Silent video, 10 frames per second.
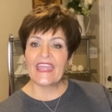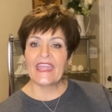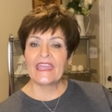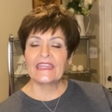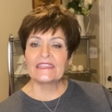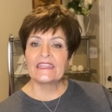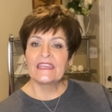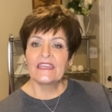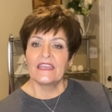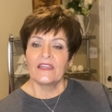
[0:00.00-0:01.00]
and
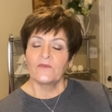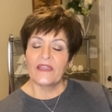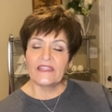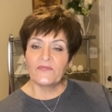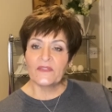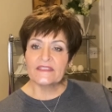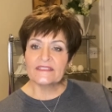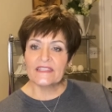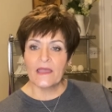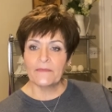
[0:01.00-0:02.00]
ready for
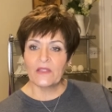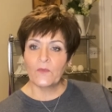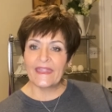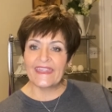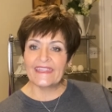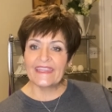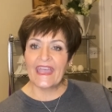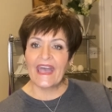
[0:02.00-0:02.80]
this coming week.